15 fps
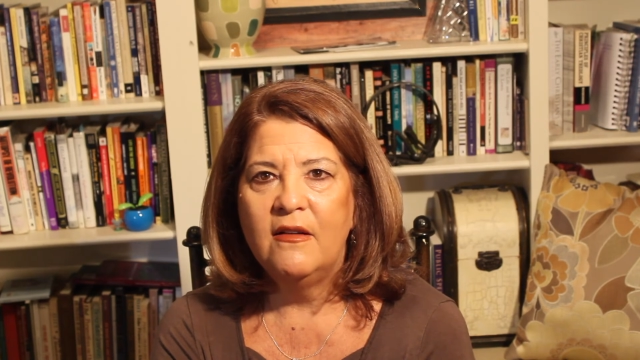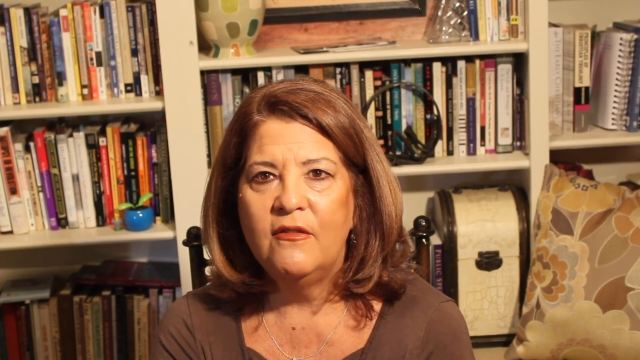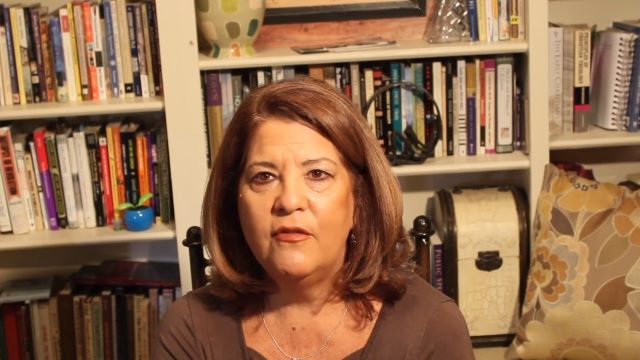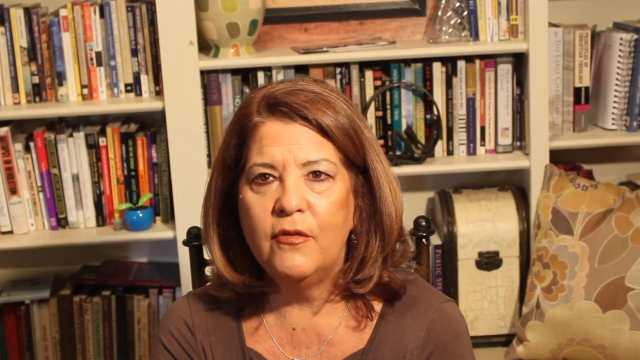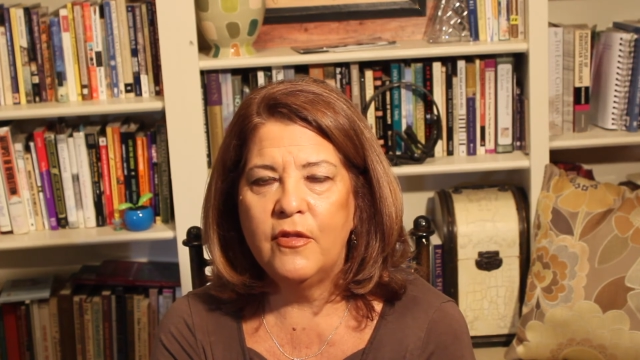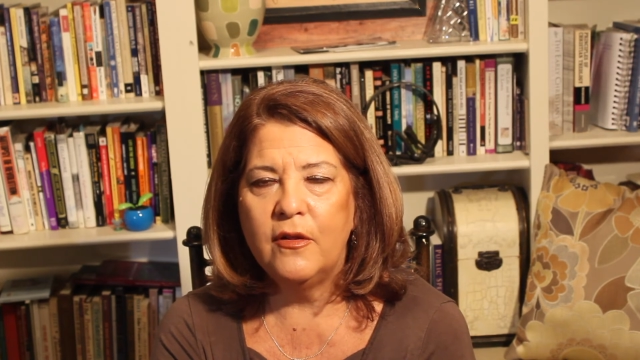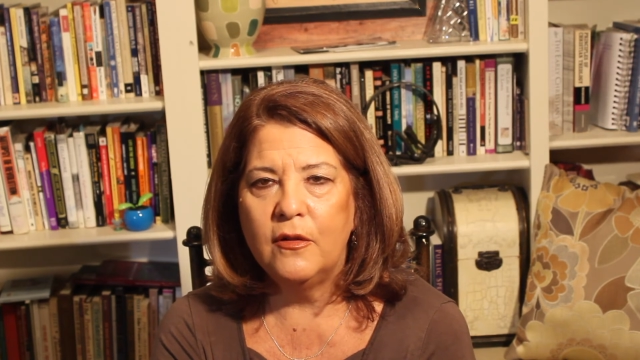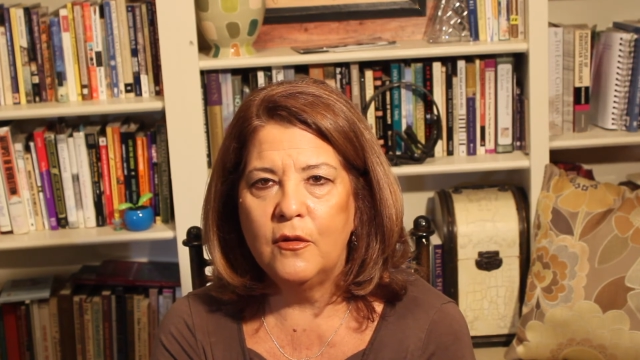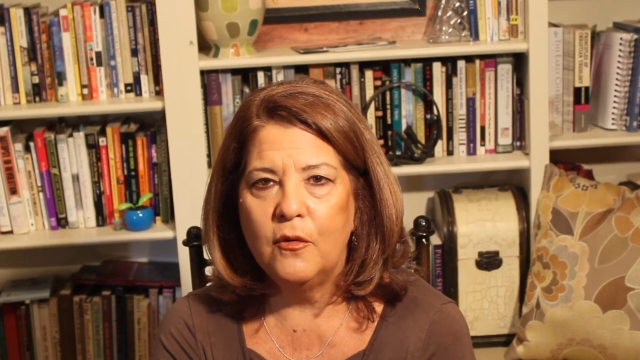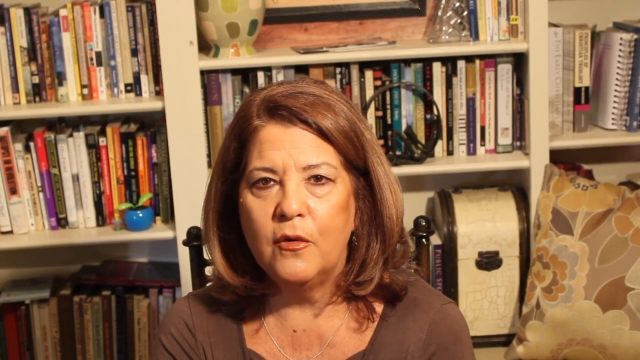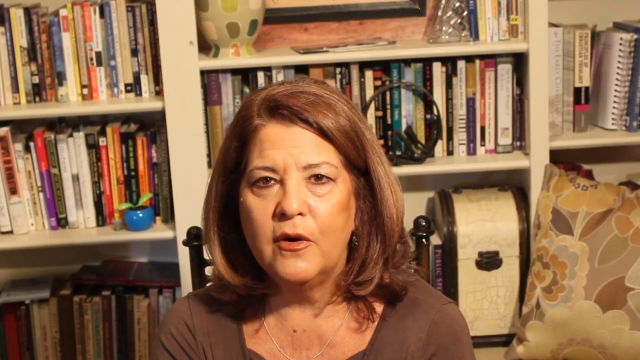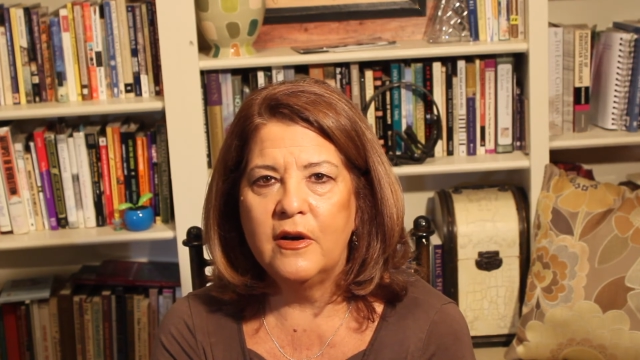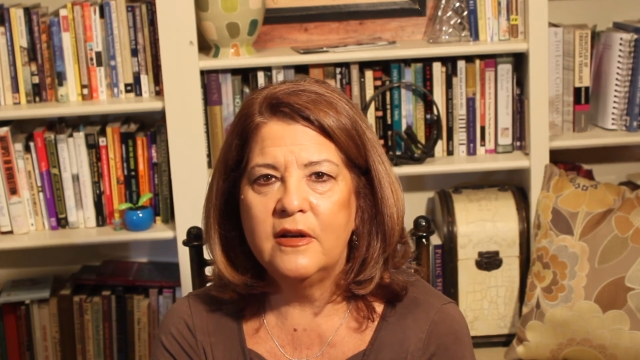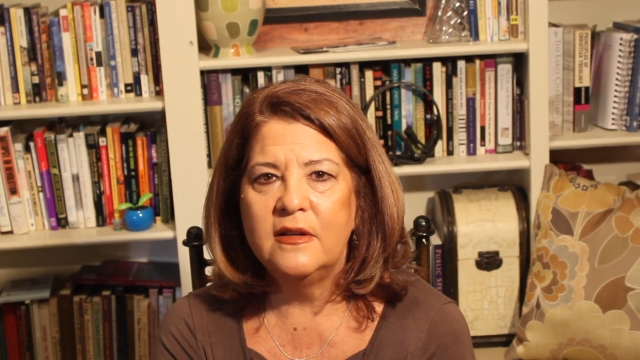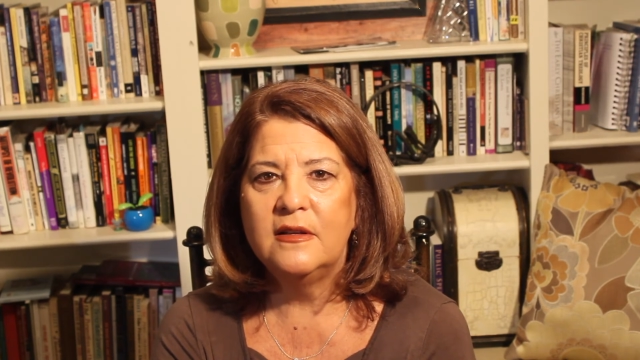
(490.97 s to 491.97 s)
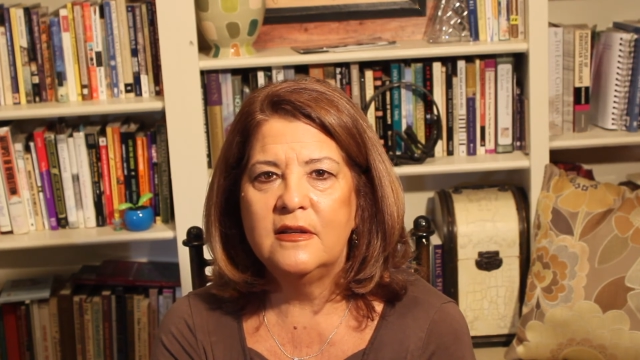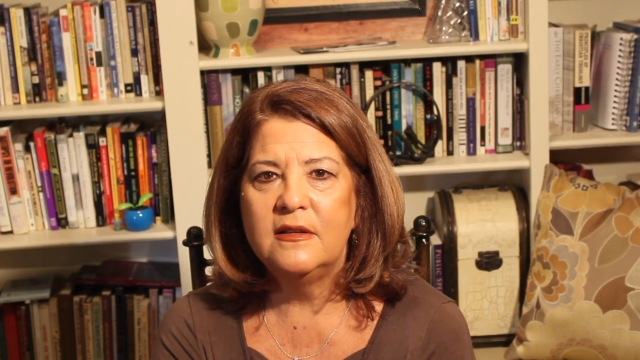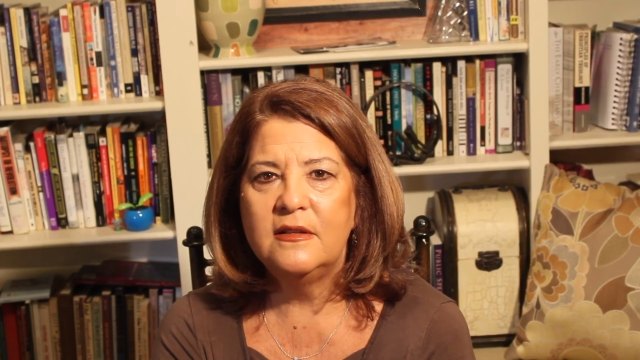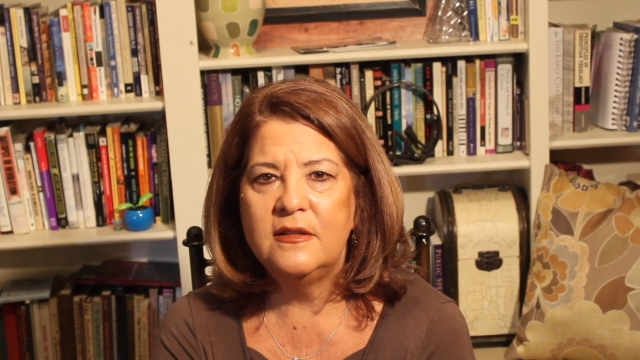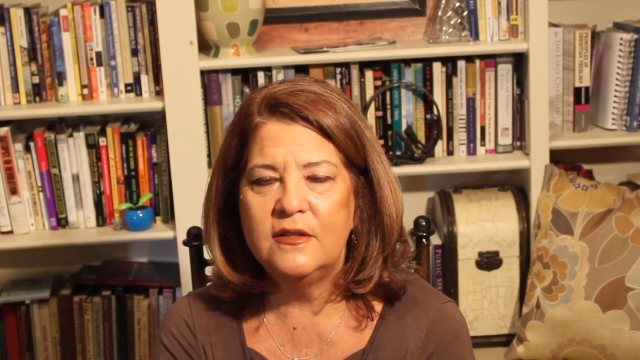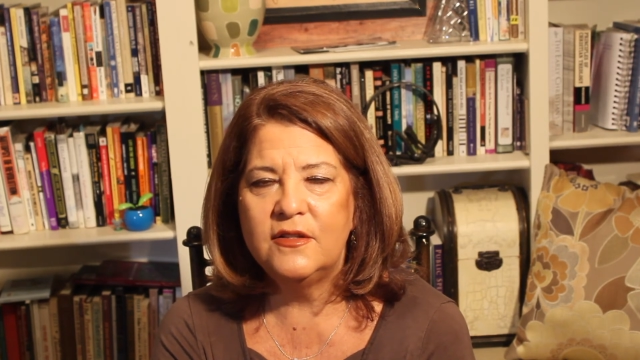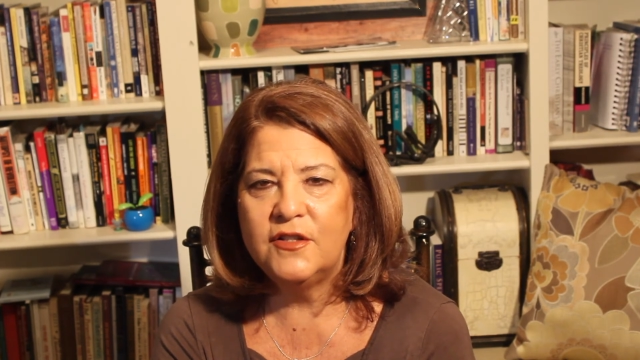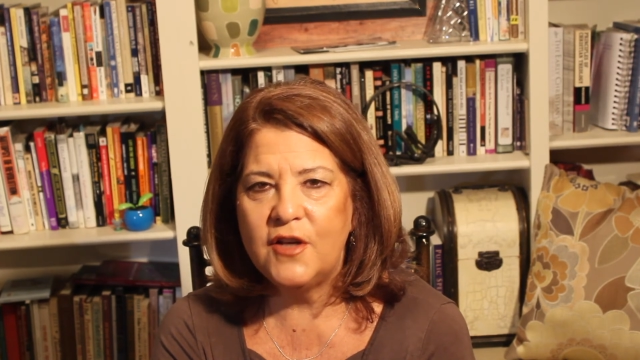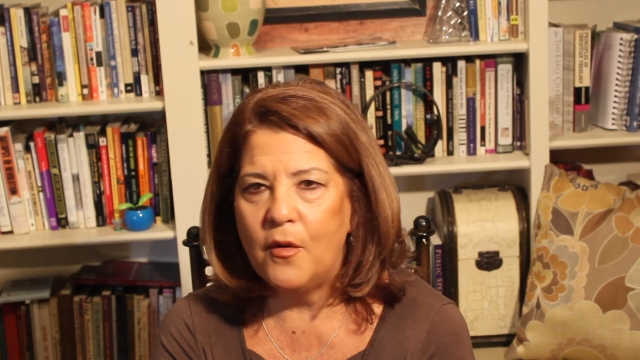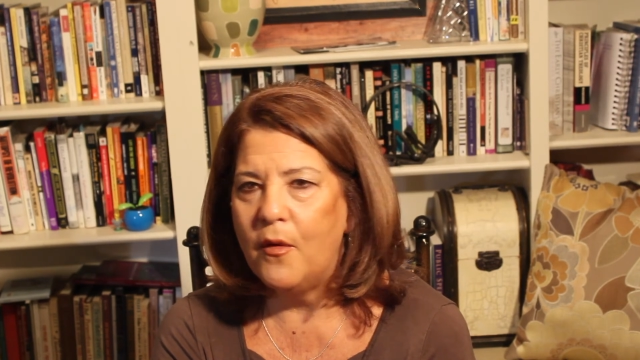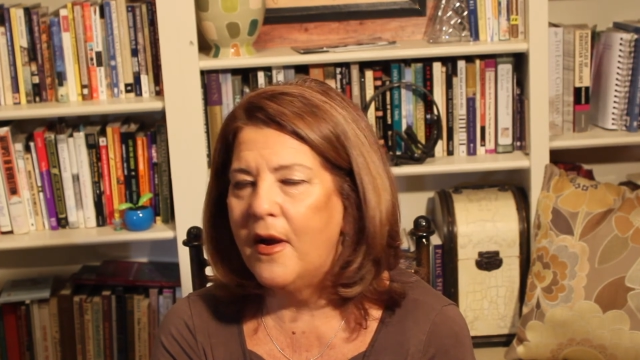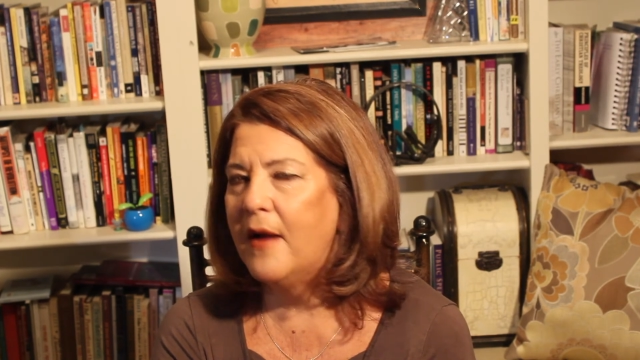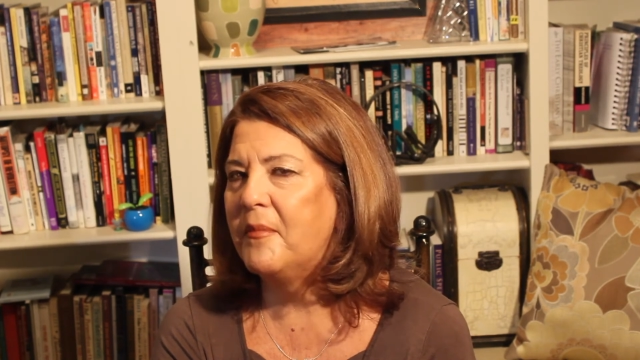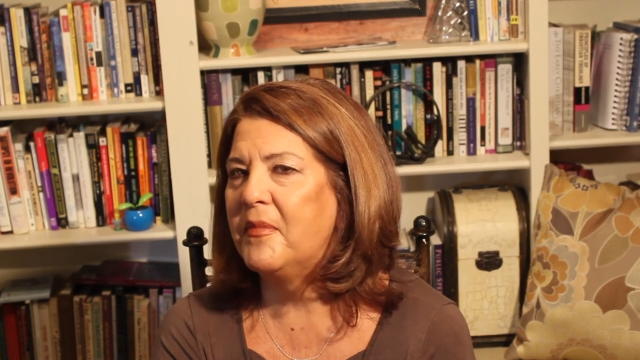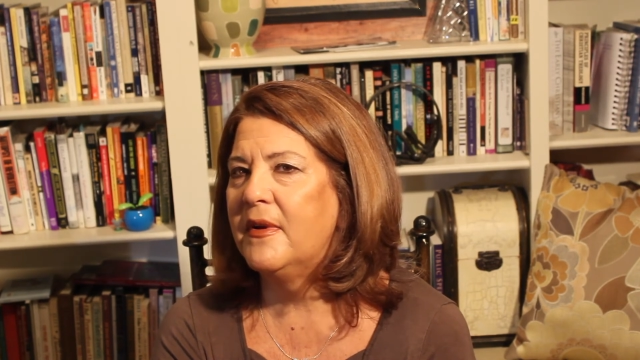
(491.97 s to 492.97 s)
for the Lord to show
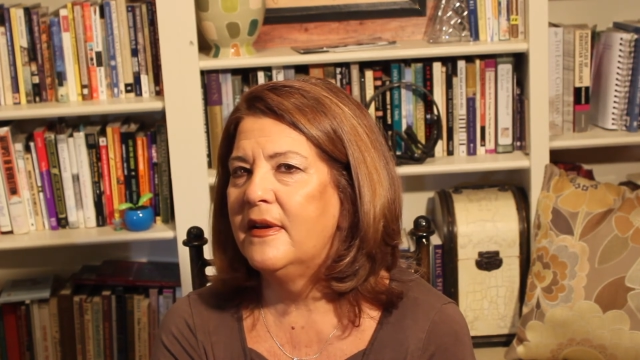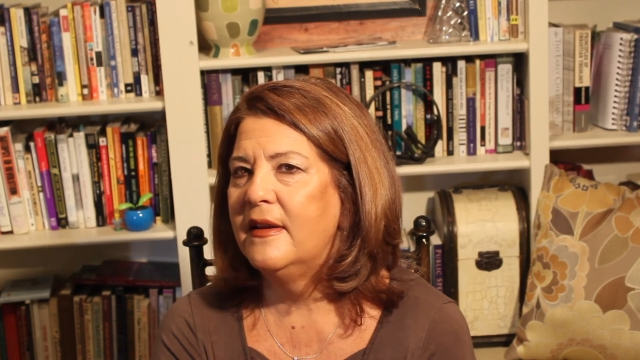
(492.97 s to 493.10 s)
up,